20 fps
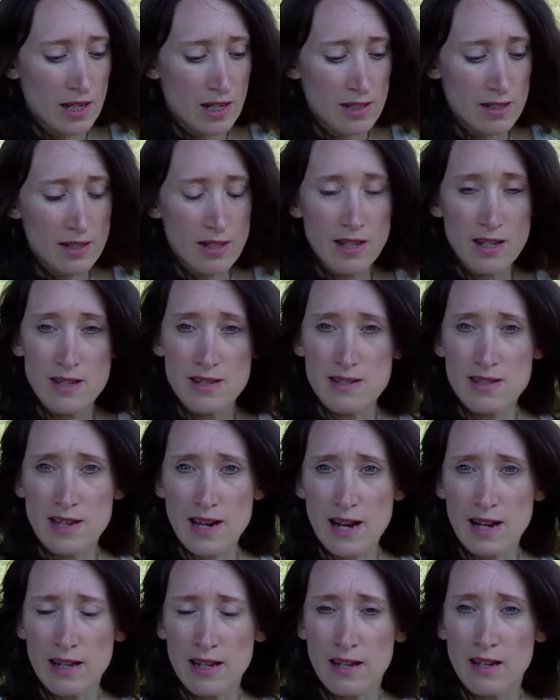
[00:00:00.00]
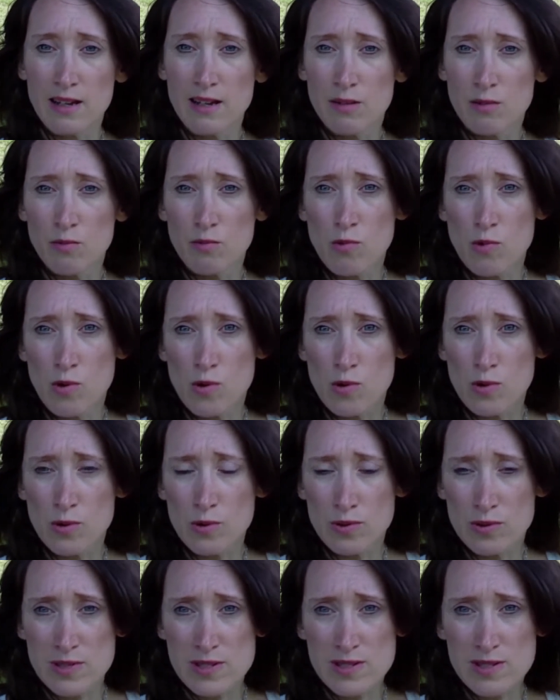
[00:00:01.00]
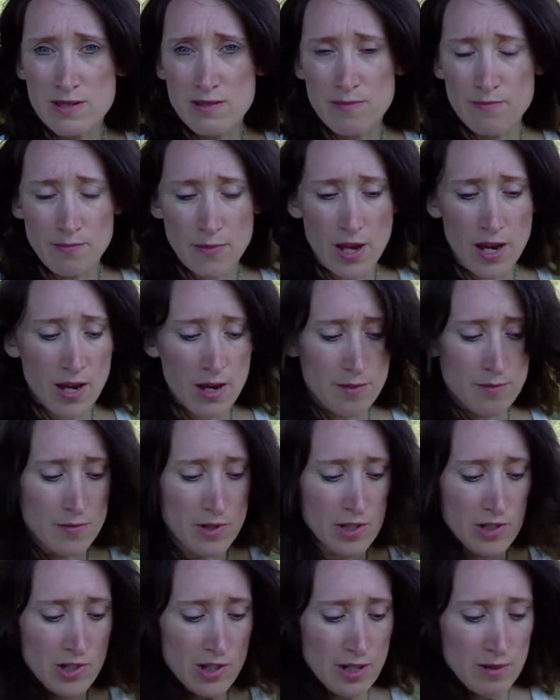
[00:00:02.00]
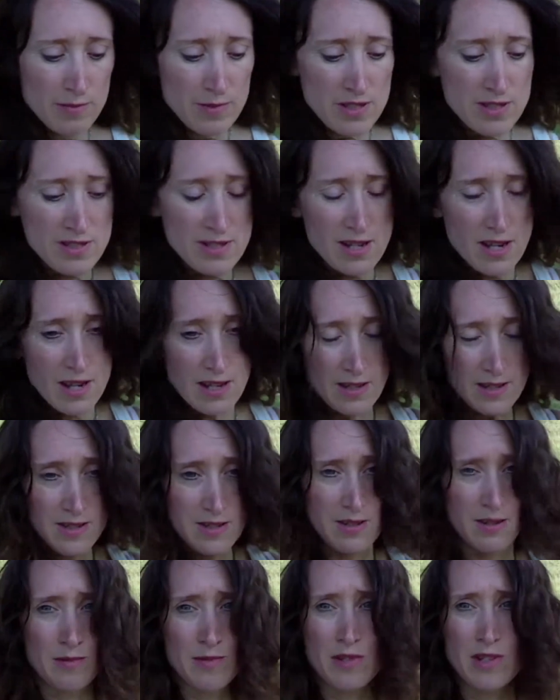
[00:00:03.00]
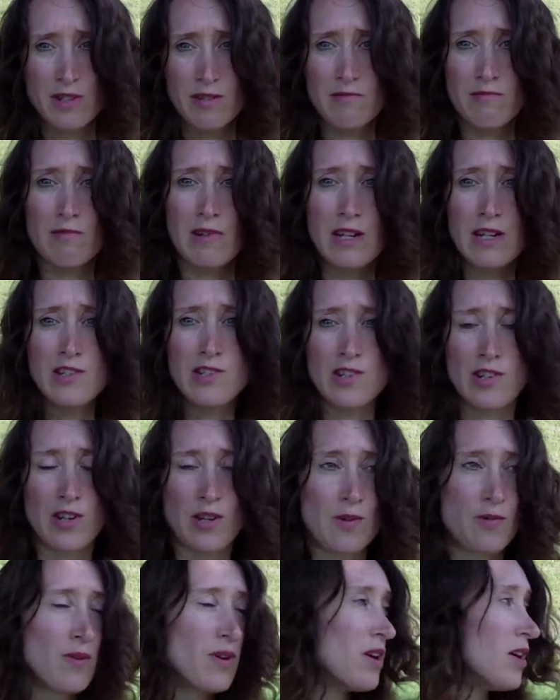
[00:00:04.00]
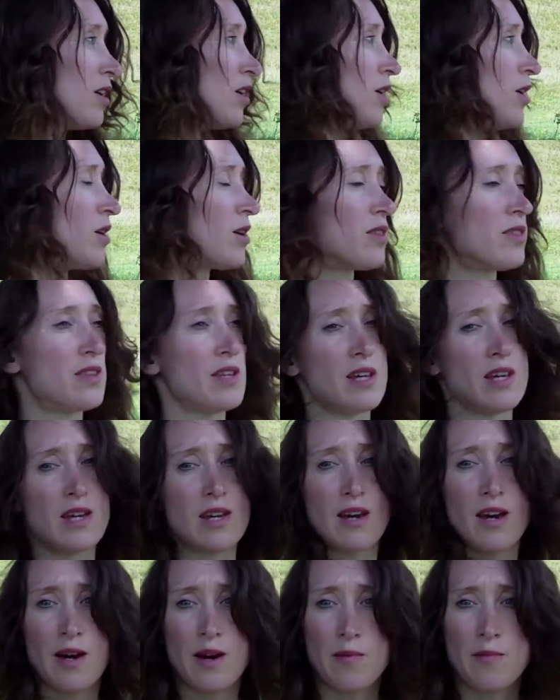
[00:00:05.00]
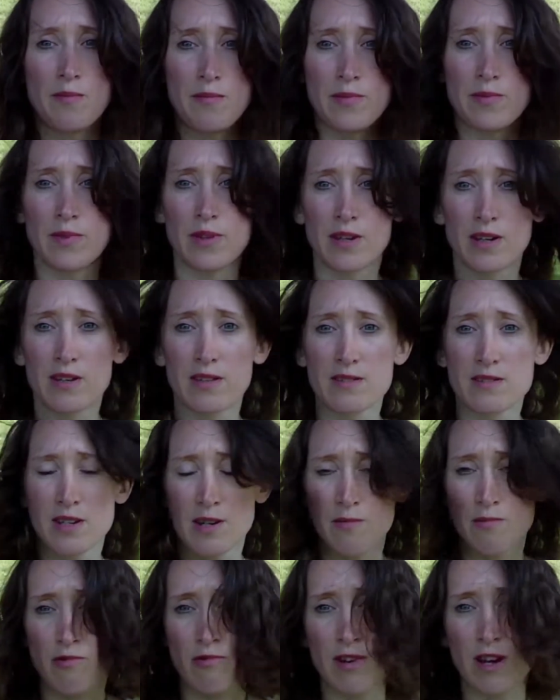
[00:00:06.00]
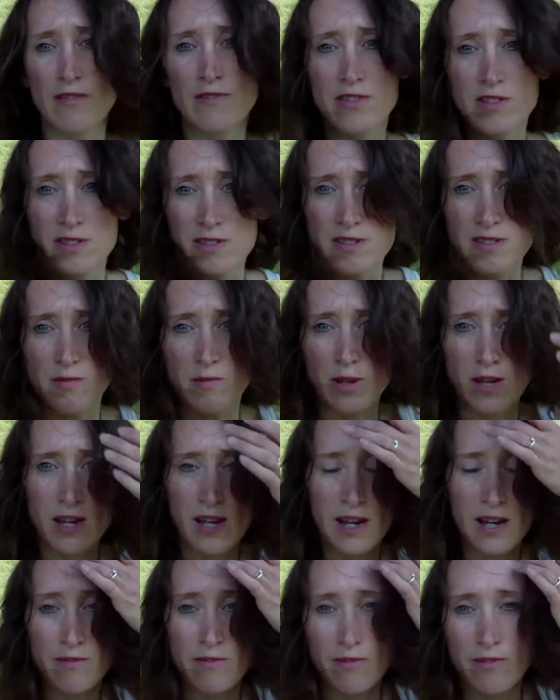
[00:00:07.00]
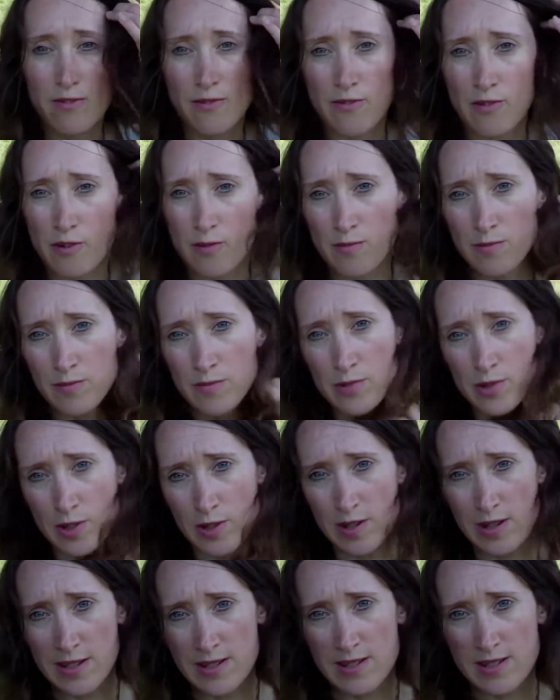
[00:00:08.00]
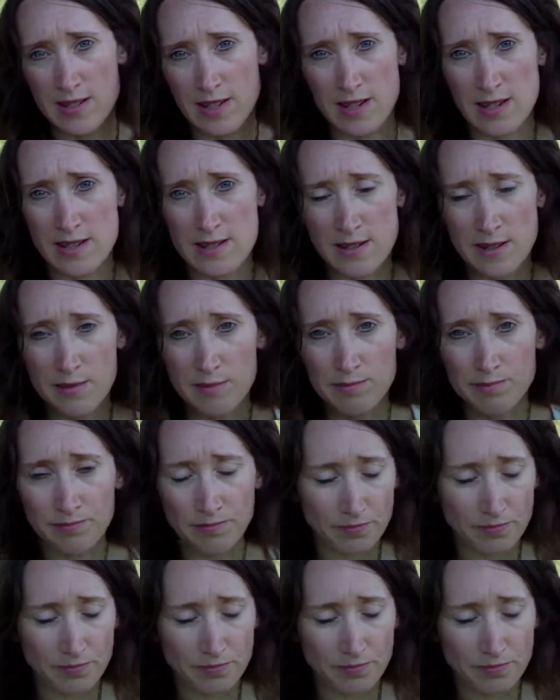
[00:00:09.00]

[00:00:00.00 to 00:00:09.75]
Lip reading: in his Gallic Wars in chapter 6. So I'm just going to read you the contemporary evidence that we have from Julius Caesar.